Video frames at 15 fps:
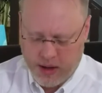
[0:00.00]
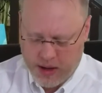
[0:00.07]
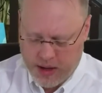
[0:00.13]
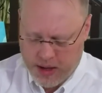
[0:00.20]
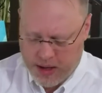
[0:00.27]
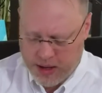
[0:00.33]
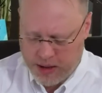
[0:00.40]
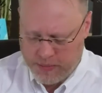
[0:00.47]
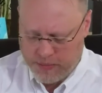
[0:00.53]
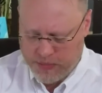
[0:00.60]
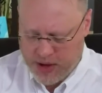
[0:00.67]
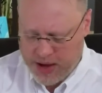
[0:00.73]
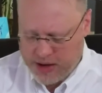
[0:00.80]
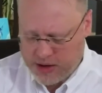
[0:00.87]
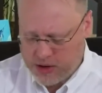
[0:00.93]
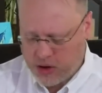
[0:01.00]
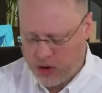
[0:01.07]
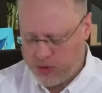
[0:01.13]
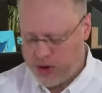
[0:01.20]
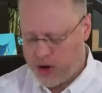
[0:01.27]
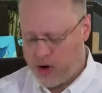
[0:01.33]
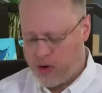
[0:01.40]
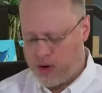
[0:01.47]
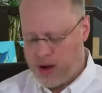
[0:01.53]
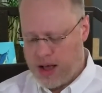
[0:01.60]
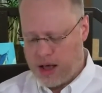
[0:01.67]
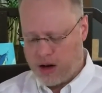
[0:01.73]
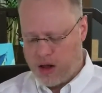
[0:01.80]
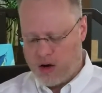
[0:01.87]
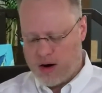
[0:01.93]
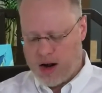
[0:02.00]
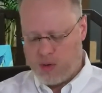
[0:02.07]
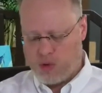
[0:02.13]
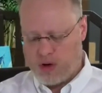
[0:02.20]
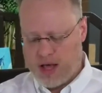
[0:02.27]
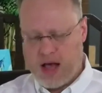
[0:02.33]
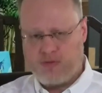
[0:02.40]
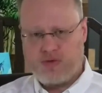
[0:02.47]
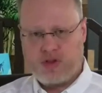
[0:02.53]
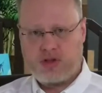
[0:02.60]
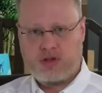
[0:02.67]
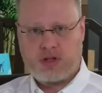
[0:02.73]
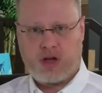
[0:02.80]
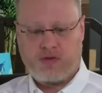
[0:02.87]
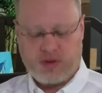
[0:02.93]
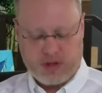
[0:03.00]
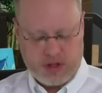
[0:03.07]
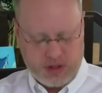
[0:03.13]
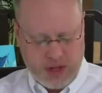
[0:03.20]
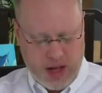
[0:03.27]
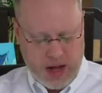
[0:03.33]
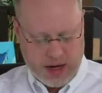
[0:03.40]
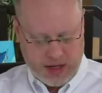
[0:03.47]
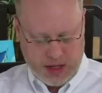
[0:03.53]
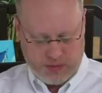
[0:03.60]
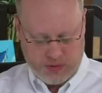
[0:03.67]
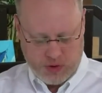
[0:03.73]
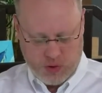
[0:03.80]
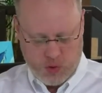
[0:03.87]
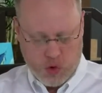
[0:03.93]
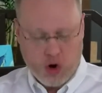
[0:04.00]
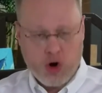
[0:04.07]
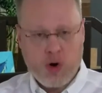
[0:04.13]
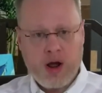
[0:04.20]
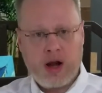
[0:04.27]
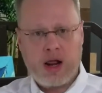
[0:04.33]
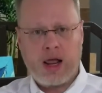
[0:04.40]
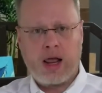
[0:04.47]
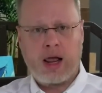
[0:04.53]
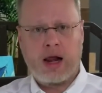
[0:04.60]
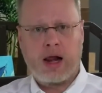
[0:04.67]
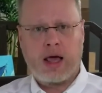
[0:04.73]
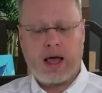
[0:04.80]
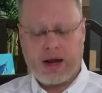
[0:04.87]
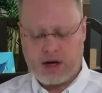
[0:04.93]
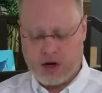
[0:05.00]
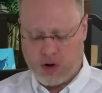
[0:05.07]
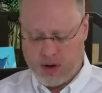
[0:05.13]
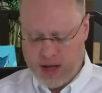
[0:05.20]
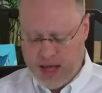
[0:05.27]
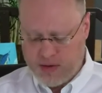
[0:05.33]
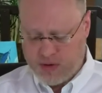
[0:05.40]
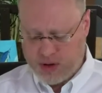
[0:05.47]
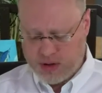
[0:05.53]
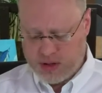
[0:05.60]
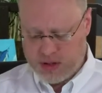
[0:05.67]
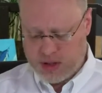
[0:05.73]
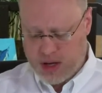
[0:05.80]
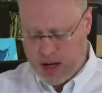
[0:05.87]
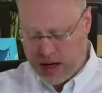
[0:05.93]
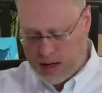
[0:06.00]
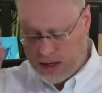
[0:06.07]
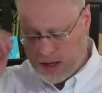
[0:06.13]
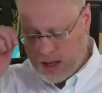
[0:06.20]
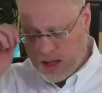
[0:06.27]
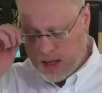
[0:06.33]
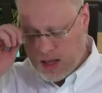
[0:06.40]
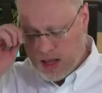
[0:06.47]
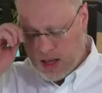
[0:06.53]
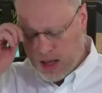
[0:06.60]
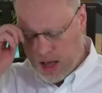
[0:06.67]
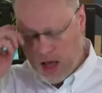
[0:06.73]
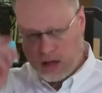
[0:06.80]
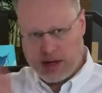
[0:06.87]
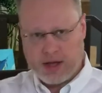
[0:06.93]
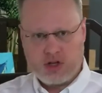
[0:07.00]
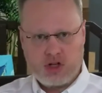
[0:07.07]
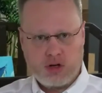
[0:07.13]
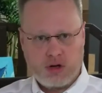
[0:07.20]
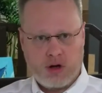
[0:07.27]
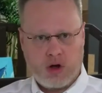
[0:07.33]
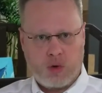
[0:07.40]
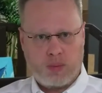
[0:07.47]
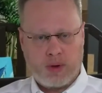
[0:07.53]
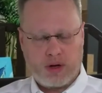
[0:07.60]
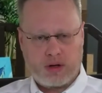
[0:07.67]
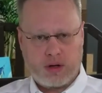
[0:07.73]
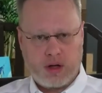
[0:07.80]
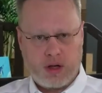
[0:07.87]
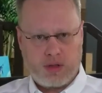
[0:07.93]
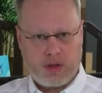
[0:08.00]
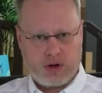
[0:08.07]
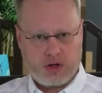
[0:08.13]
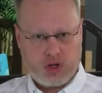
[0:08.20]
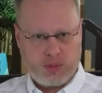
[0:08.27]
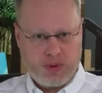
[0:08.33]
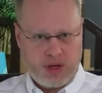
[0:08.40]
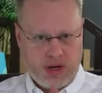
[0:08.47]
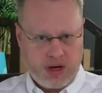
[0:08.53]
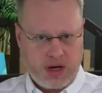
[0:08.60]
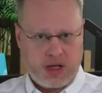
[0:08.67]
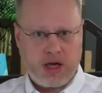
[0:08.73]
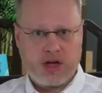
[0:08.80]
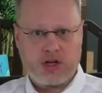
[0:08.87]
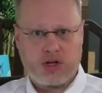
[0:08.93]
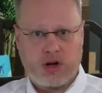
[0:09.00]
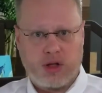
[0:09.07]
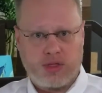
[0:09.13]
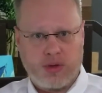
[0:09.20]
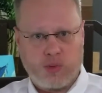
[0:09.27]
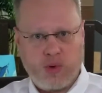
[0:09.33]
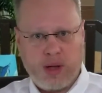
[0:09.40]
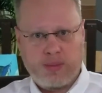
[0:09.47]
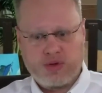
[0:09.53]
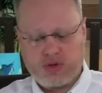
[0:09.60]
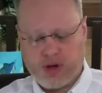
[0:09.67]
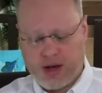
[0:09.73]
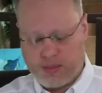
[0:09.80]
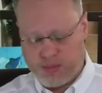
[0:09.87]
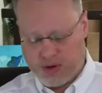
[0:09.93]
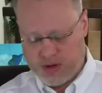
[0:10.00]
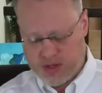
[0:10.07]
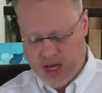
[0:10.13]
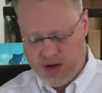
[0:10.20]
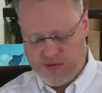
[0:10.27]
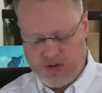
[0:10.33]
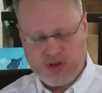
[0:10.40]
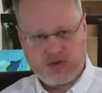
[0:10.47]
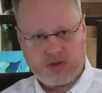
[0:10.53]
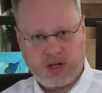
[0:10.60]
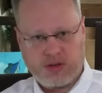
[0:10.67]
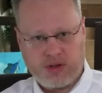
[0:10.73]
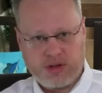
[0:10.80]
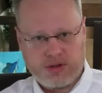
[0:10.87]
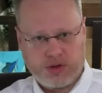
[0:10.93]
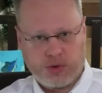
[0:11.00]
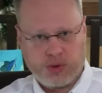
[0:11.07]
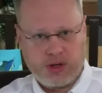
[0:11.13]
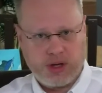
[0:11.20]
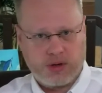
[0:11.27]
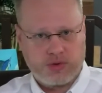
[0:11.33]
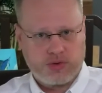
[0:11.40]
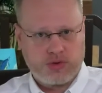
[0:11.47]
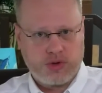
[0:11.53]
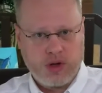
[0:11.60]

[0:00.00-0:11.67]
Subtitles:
I don't know how long I will have this stuff in stock. If you order it and I don't have it in stock, I'll let you know. But there should be an indication on the website because obviously these little kits,